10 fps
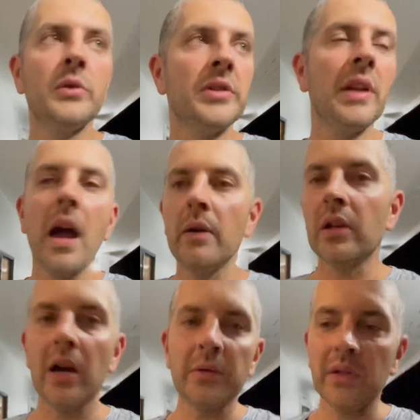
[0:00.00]
see how it
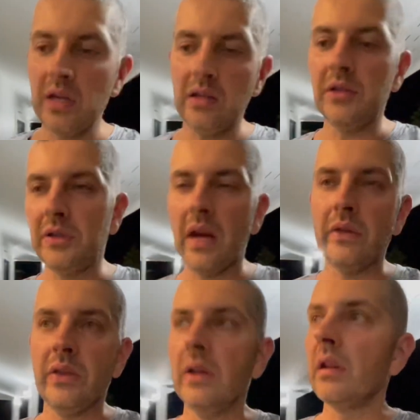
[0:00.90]
goes. We'll get used to
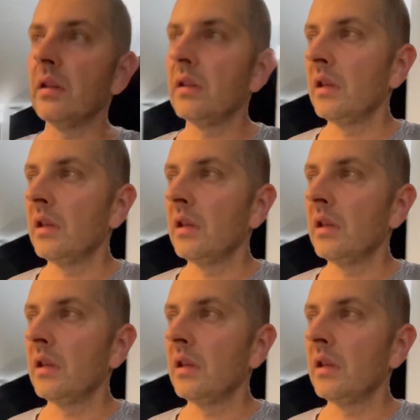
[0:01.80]
everything and